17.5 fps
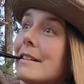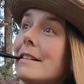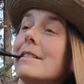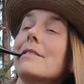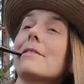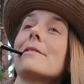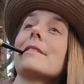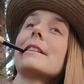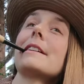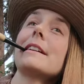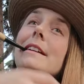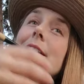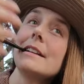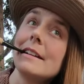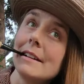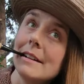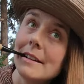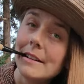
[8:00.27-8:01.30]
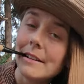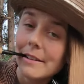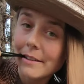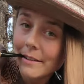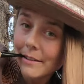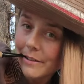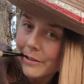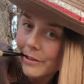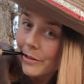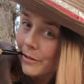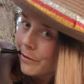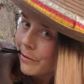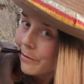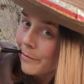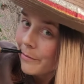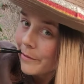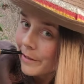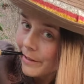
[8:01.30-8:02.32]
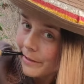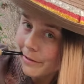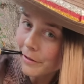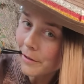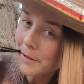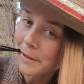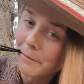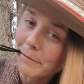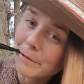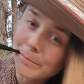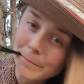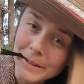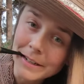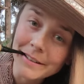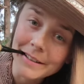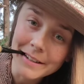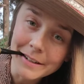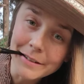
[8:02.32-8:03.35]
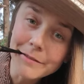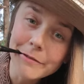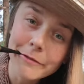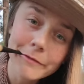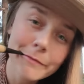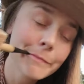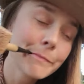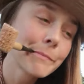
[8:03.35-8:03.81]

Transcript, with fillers: agree to disagree with myself